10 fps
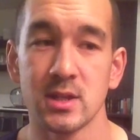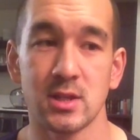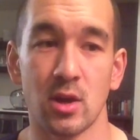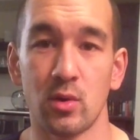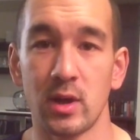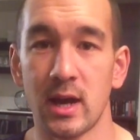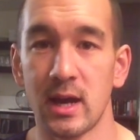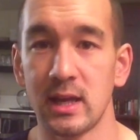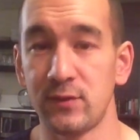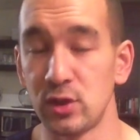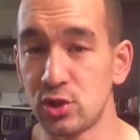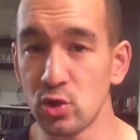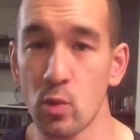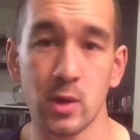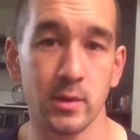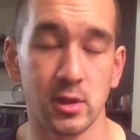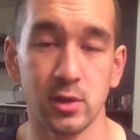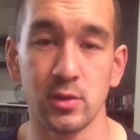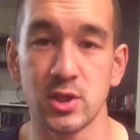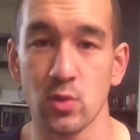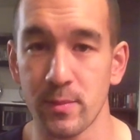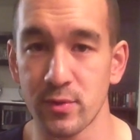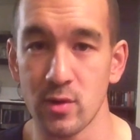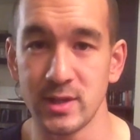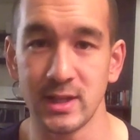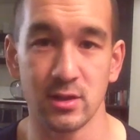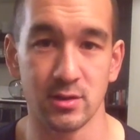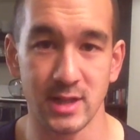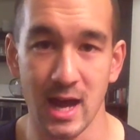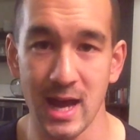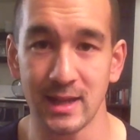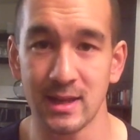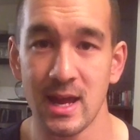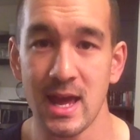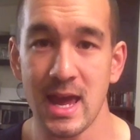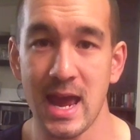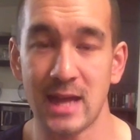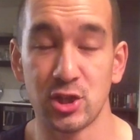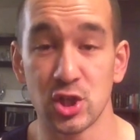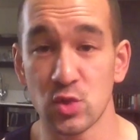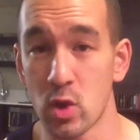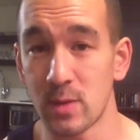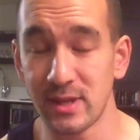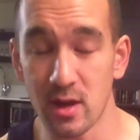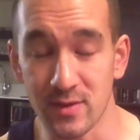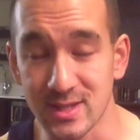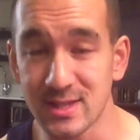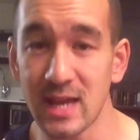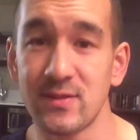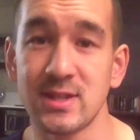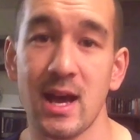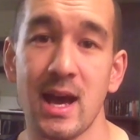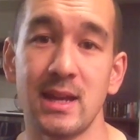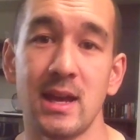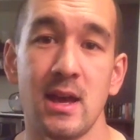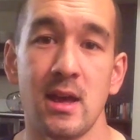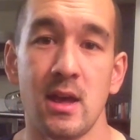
So if you do want to include soy protein in your diet and you just want to be on the safe side,